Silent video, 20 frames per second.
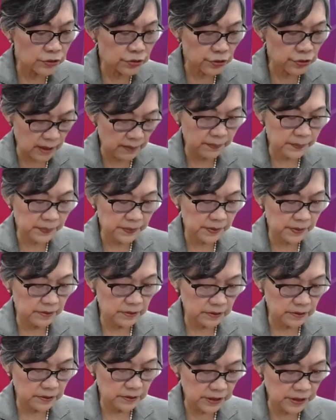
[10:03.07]
Trump
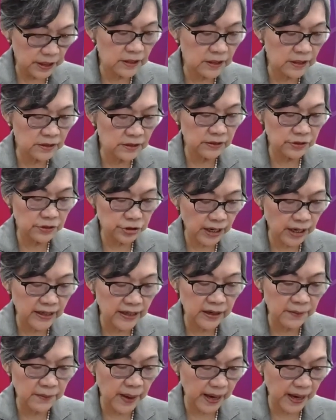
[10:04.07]
turned
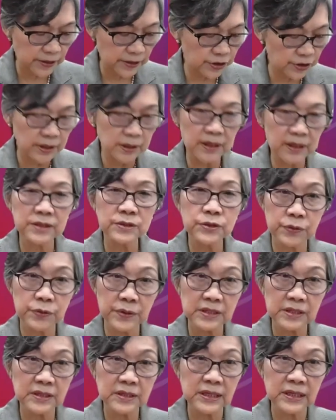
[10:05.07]
China bashing into
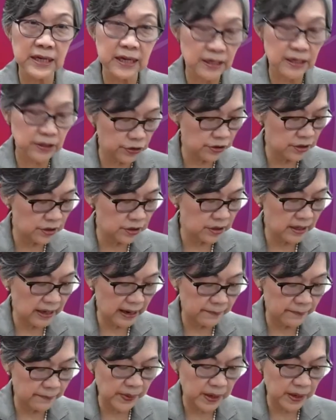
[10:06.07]
his election
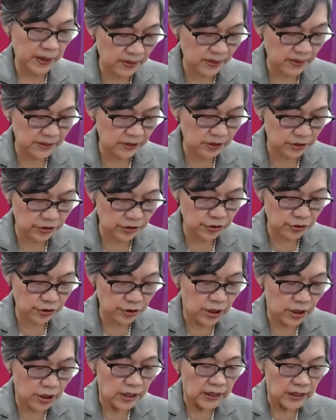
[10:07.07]
campaign message.
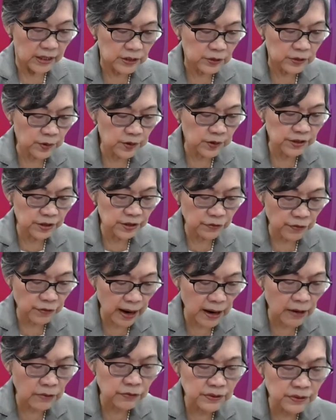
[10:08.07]
It was
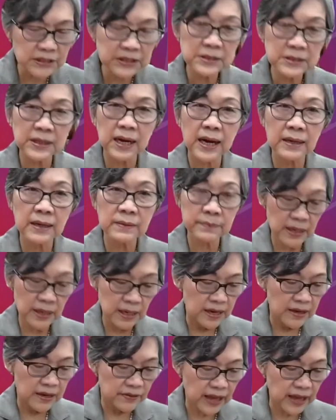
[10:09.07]
around this time
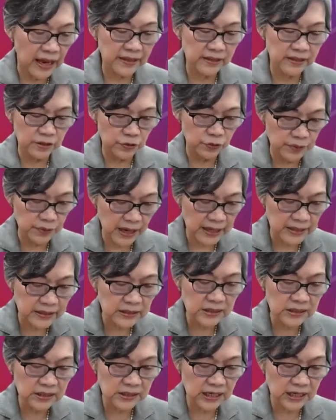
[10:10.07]
that the United
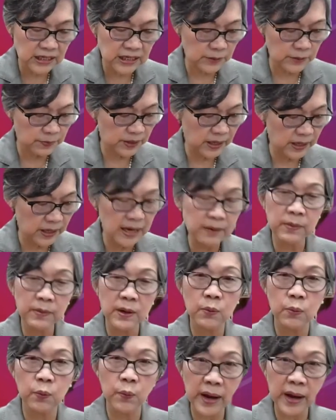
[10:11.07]
States became
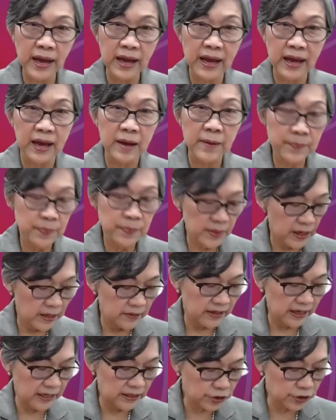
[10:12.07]
aware
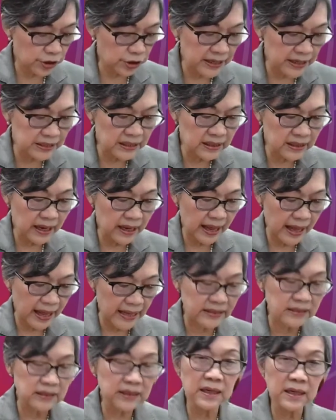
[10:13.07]
that China
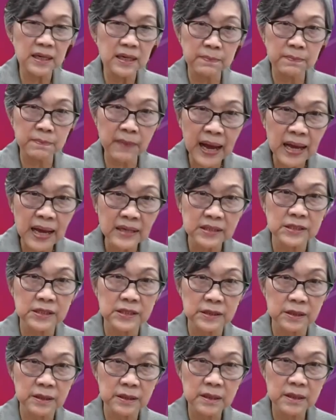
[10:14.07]
had
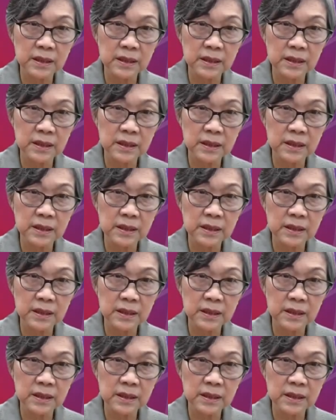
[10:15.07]
amassed